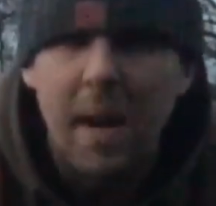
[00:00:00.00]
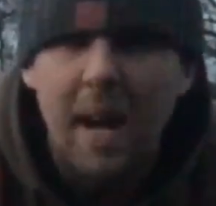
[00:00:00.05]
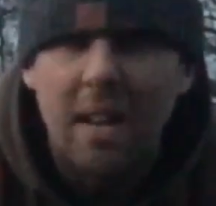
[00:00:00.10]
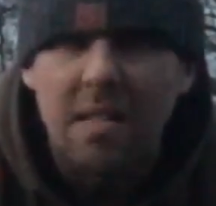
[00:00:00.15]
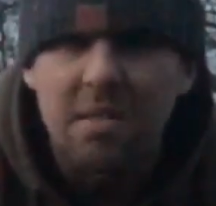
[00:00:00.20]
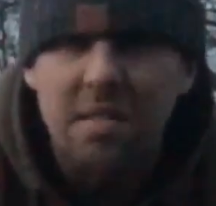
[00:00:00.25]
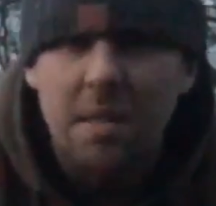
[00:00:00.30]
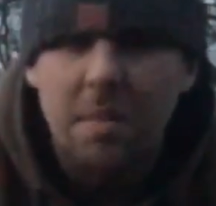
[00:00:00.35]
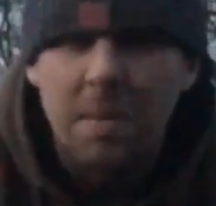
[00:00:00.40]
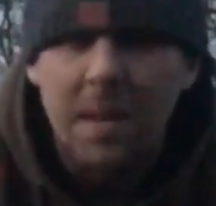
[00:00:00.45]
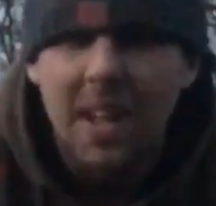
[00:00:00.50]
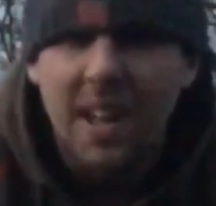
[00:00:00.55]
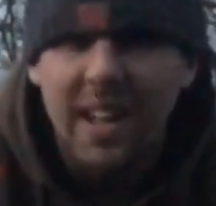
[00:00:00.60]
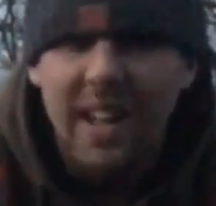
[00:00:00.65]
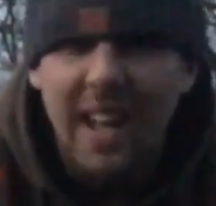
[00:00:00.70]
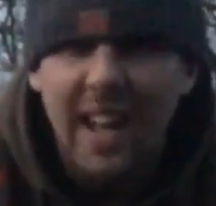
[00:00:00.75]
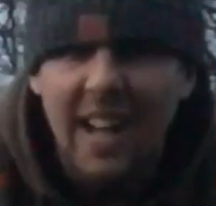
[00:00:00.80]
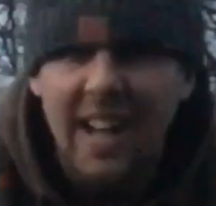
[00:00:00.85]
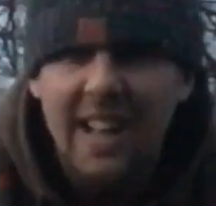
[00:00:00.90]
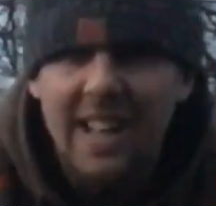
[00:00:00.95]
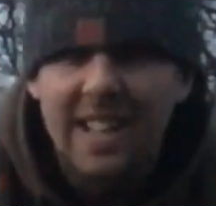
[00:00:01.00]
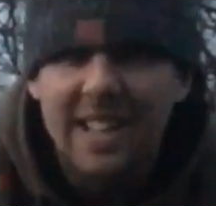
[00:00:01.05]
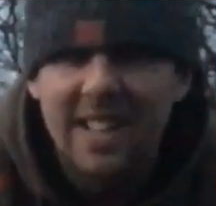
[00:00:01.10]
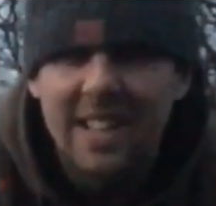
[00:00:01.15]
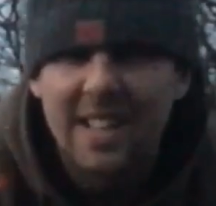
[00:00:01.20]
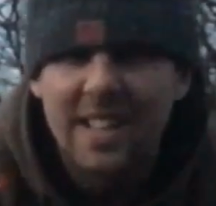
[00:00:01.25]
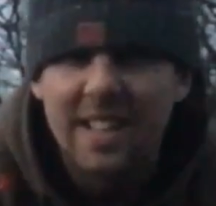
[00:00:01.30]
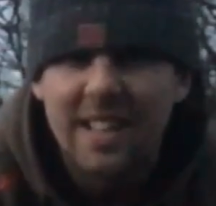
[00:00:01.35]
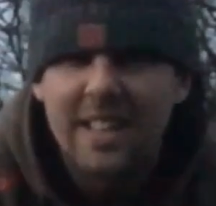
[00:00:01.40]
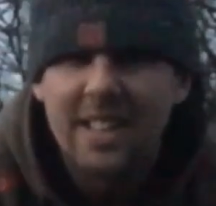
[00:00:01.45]
pounds, something like that.
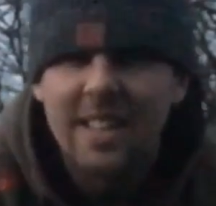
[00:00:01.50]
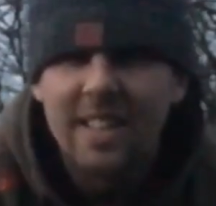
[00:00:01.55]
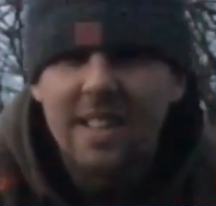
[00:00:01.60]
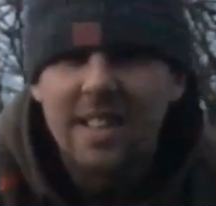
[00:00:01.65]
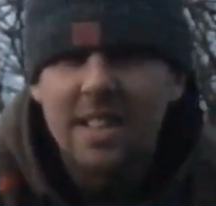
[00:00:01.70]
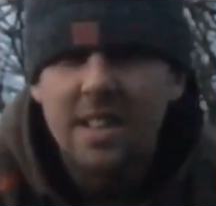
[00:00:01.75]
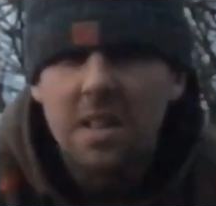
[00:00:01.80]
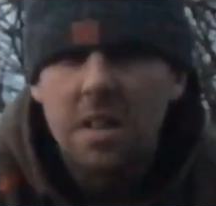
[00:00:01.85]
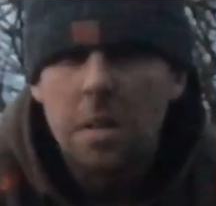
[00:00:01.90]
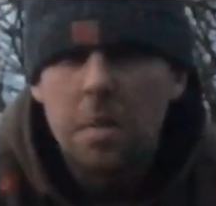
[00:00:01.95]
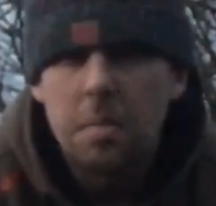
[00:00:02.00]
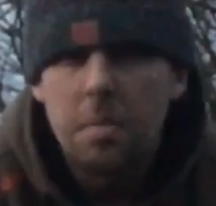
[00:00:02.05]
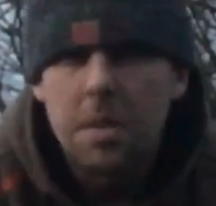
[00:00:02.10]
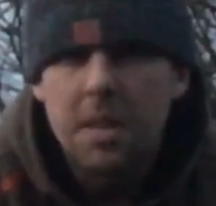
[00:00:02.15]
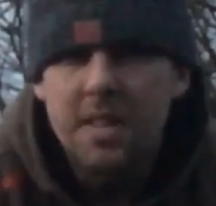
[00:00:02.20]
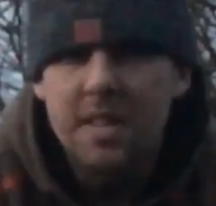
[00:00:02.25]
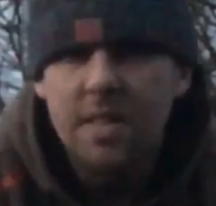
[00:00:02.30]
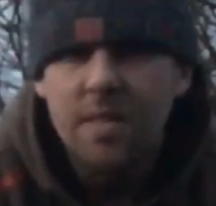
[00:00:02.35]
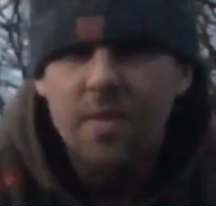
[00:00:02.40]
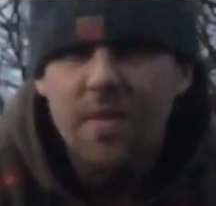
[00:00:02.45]
But it's a